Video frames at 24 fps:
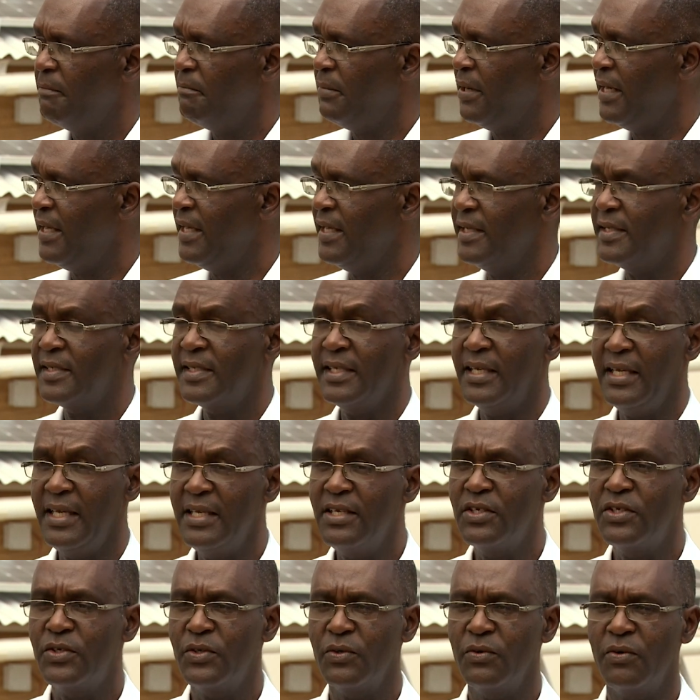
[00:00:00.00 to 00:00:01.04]
placed
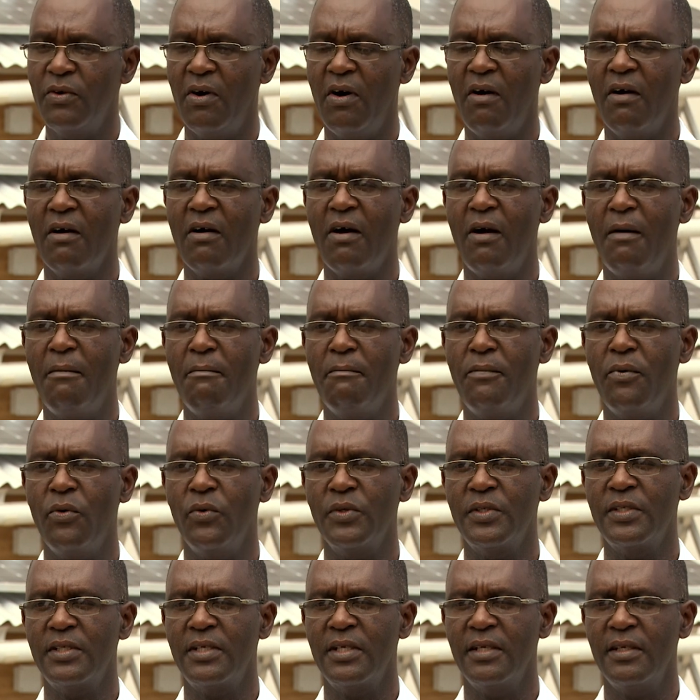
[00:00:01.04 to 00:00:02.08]
into our
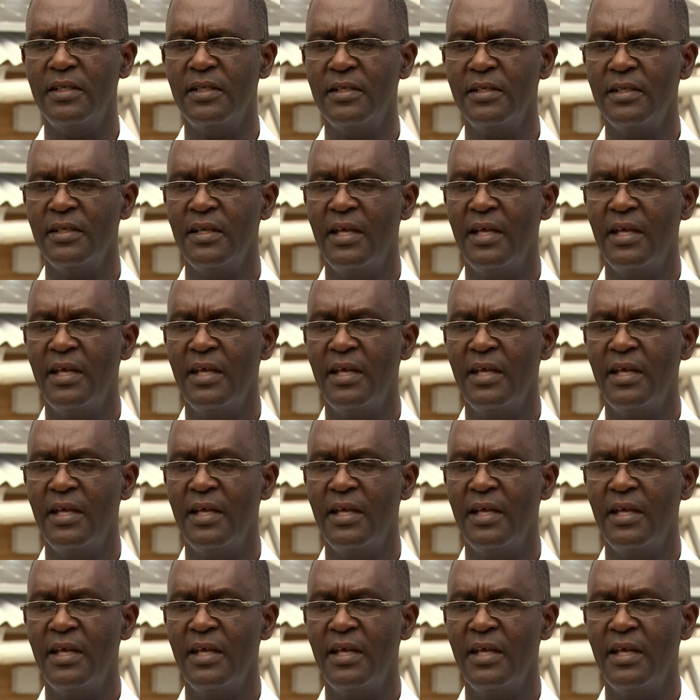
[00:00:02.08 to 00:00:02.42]
composters,